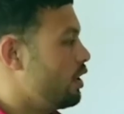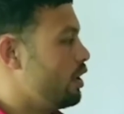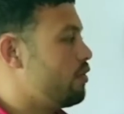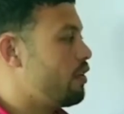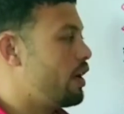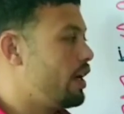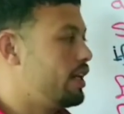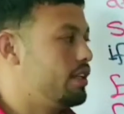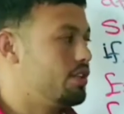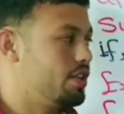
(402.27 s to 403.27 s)
if I had
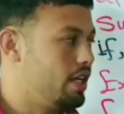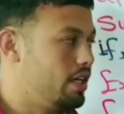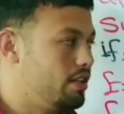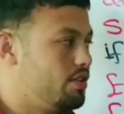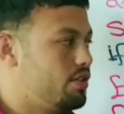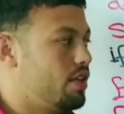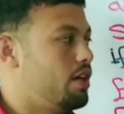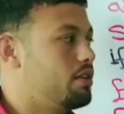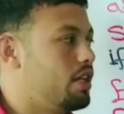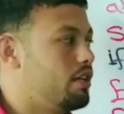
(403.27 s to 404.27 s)
a chance, I
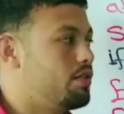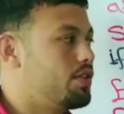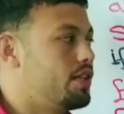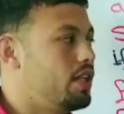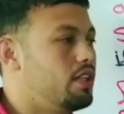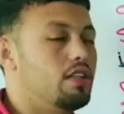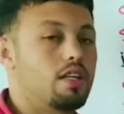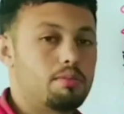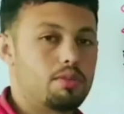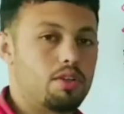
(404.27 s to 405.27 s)
would have studied
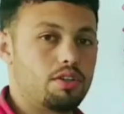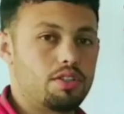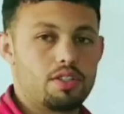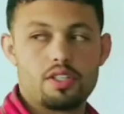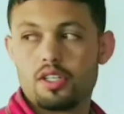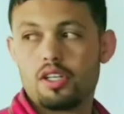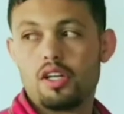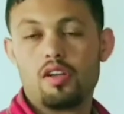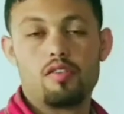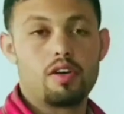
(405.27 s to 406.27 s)
abroad.
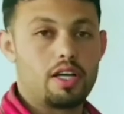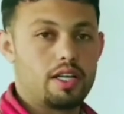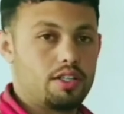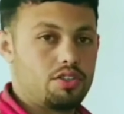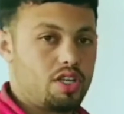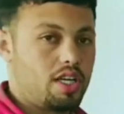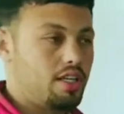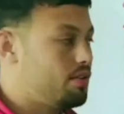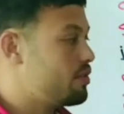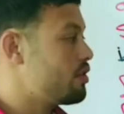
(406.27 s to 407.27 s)
If I had a
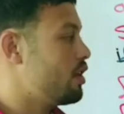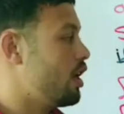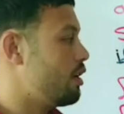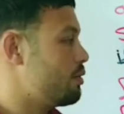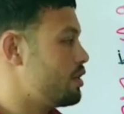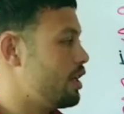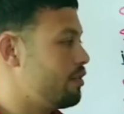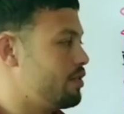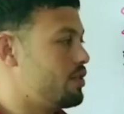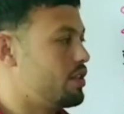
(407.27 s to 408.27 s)
chance, I would
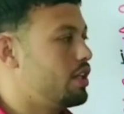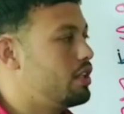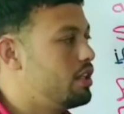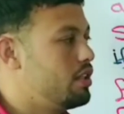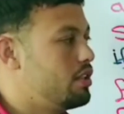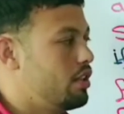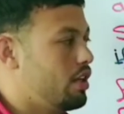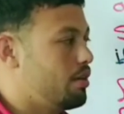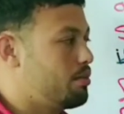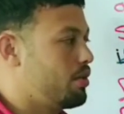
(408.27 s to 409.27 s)
have studied
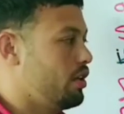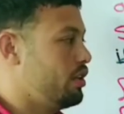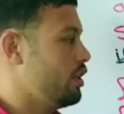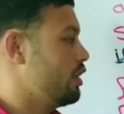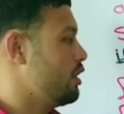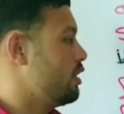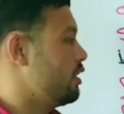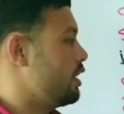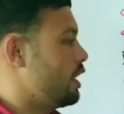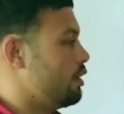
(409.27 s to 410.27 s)
abroad.
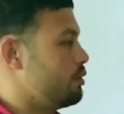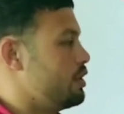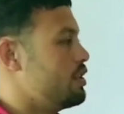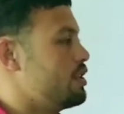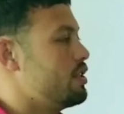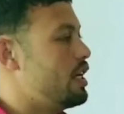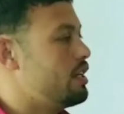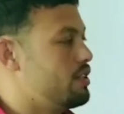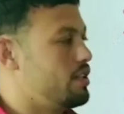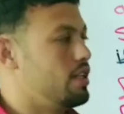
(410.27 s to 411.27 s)
Now this is a
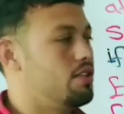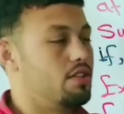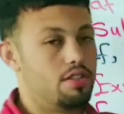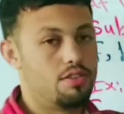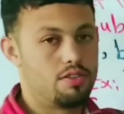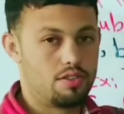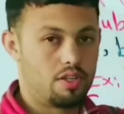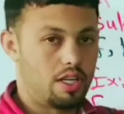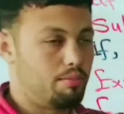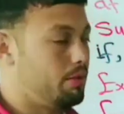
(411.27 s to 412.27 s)
sentence
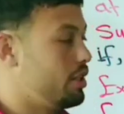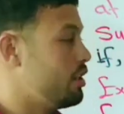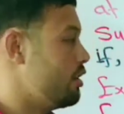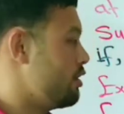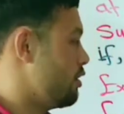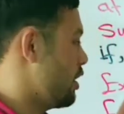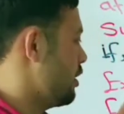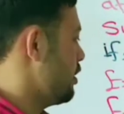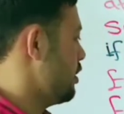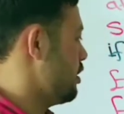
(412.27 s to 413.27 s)
completely
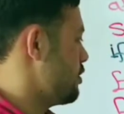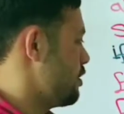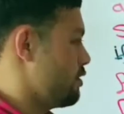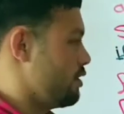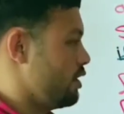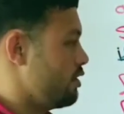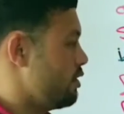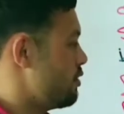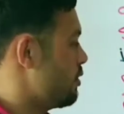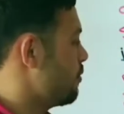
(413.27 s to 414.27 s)
together. It's a
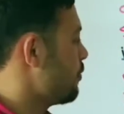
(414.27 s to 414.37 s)
sentence.